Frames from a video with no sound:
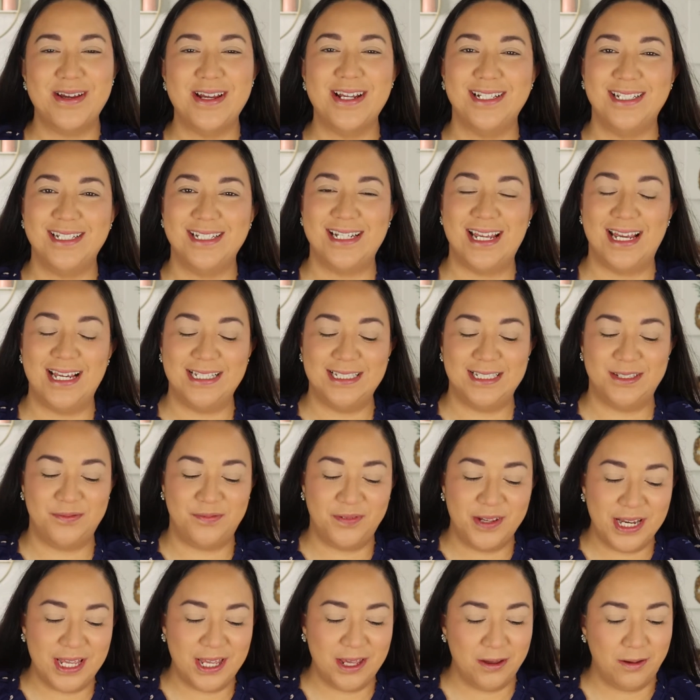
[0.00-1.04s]
In today's
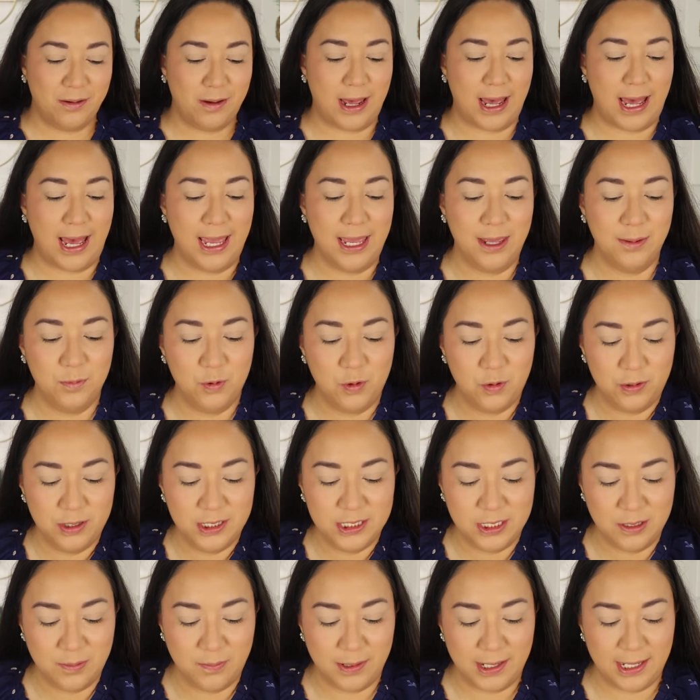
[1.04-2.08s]
video, I am going
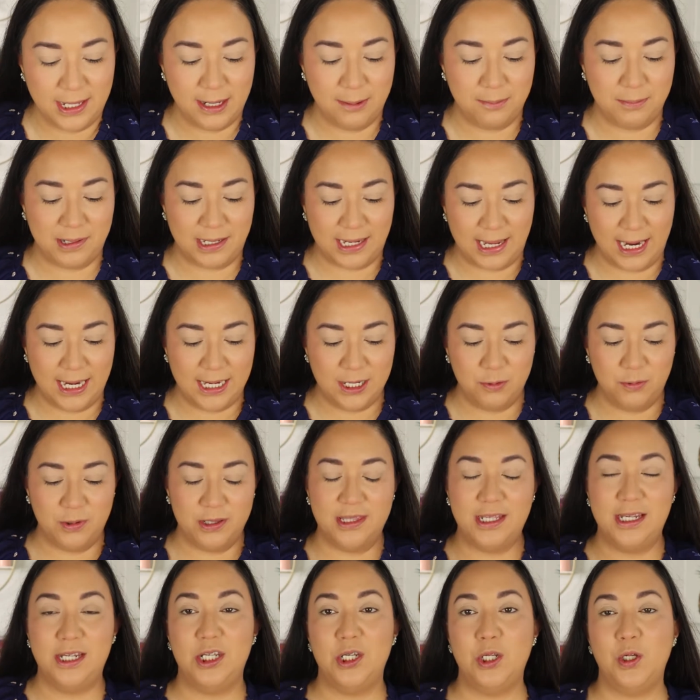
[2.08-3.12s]
to be playing with
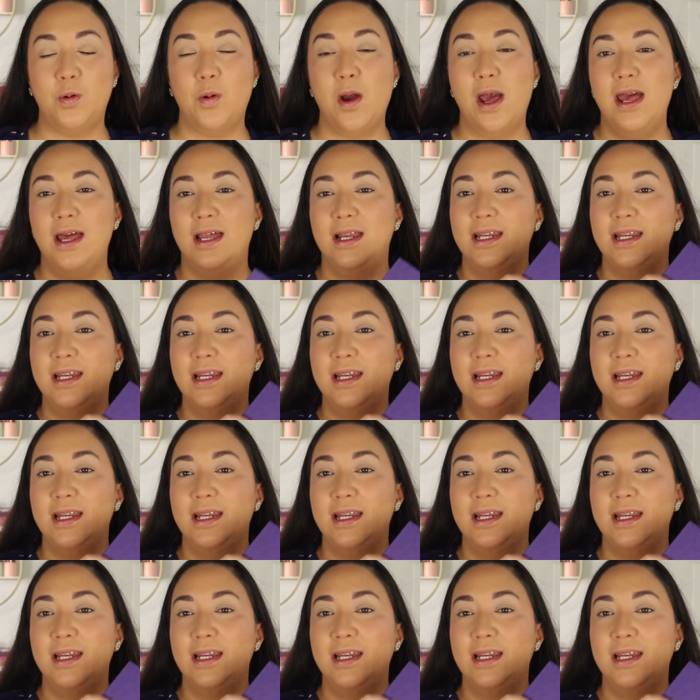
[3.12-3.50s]
the new